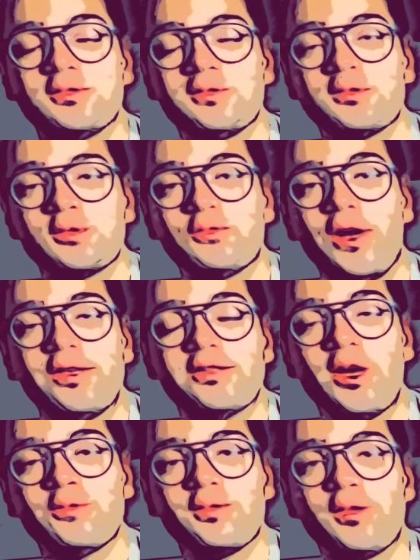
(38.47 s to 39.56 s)
to find
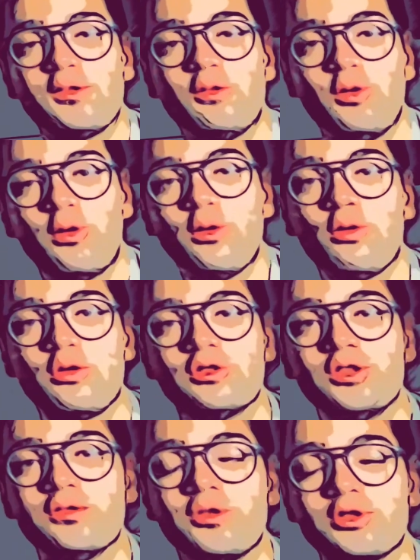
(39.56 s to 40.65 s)
out that your local
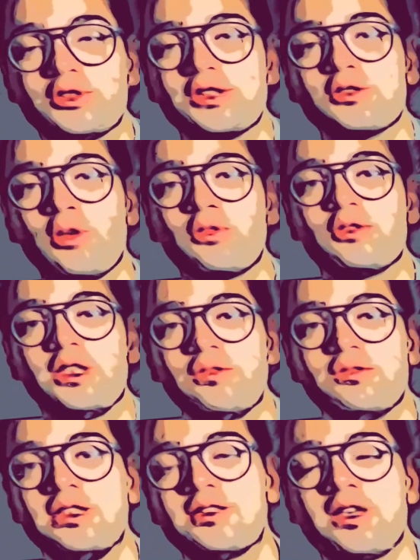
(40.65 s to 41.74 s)
university don't give
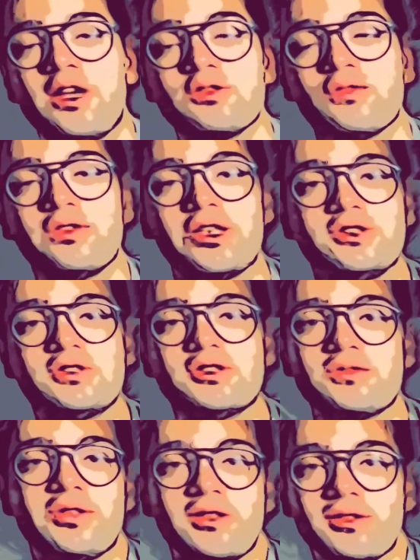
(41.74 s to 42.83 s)
these kind of lectures.
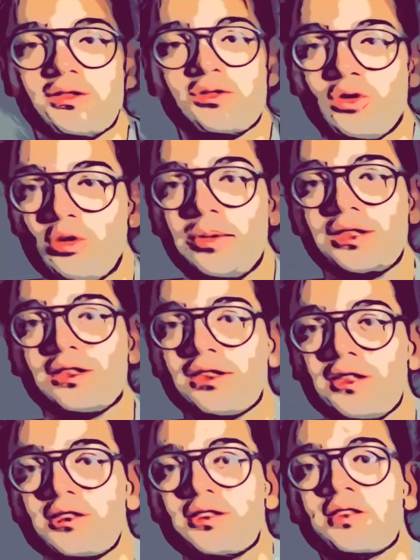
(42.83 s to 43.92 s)
Well, nobody
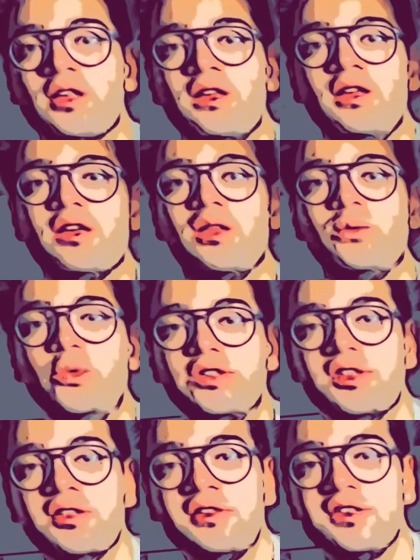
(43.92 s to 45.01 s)
does. And
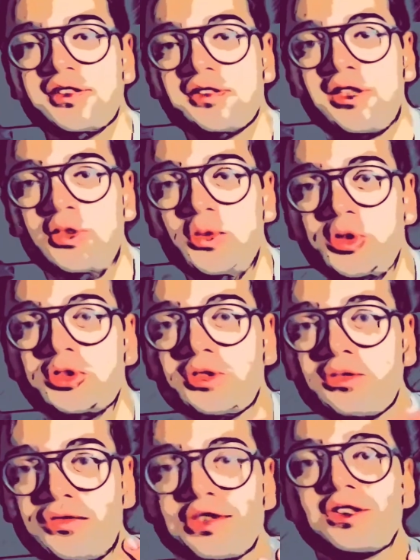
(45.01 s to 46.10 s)
Witten isn't a usual
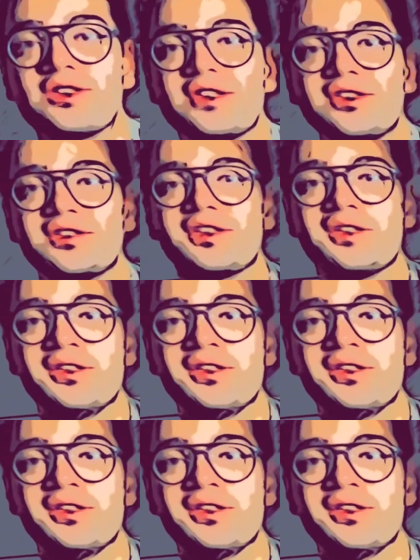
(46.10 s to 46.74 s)
physicist